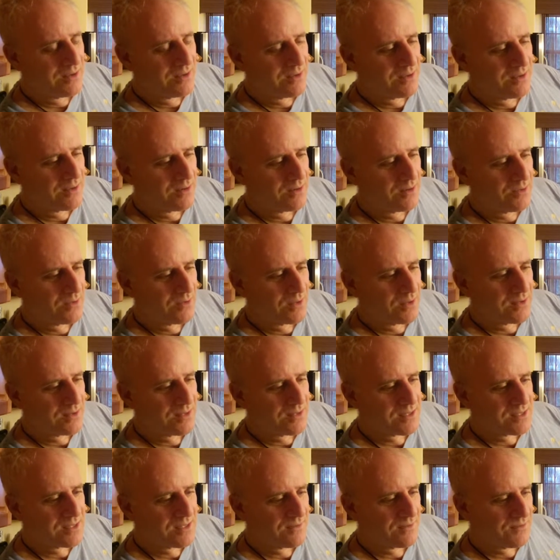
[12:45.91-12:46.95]
that
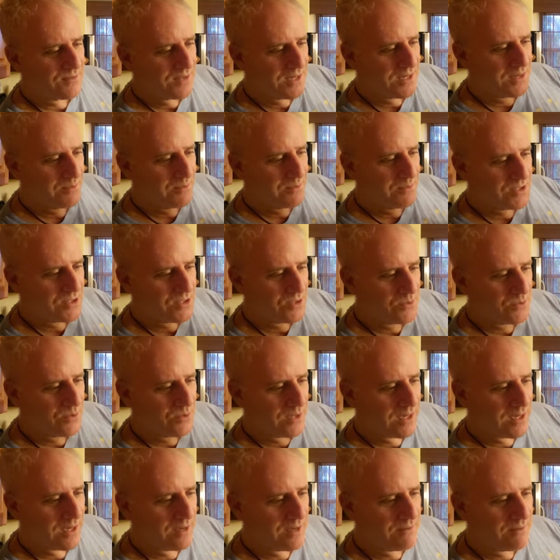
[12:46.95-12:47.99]
the stuff that he was
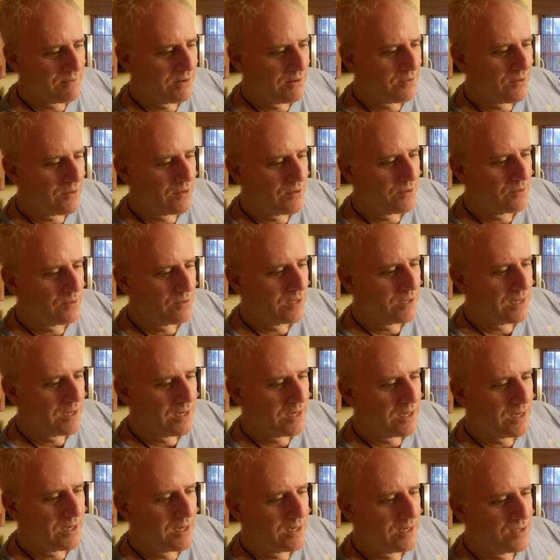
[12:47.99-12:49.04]
doing at a very early
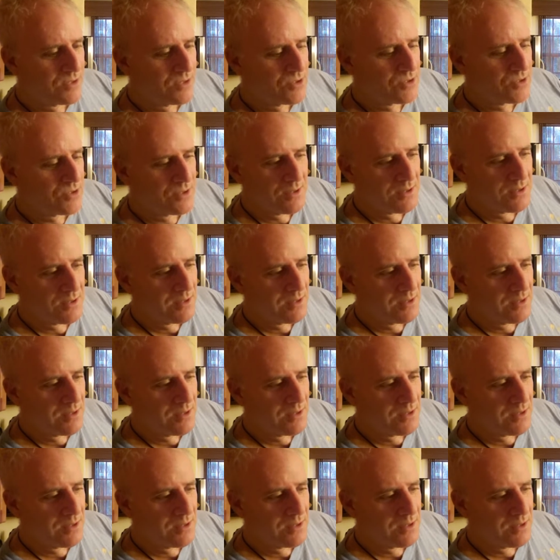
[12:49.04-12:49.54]
age